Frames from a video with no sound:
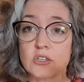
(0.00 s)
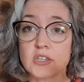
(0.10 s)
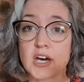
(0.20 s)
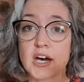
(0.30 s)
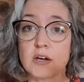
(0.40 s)

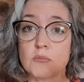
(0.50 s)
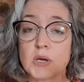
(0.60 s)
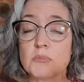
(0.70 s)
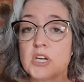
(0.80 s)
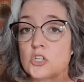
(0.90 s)
that
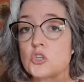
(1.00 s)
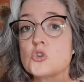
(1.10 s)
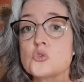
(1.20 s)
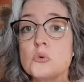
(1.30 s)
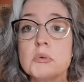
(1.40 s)
might be
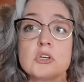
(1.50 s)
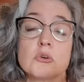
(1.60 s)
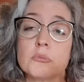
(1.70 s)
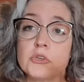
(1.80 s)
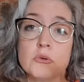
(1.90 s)
unusual but
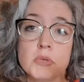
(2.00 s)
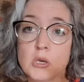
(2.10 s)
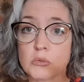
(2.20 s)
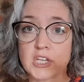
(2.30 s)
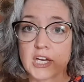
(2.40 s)
you'll you'll be
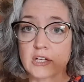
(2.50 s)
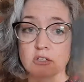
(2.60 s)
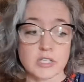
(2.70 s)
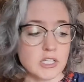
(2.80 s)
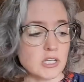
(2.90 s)
able to
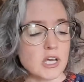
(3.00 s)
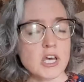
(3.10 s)
handle it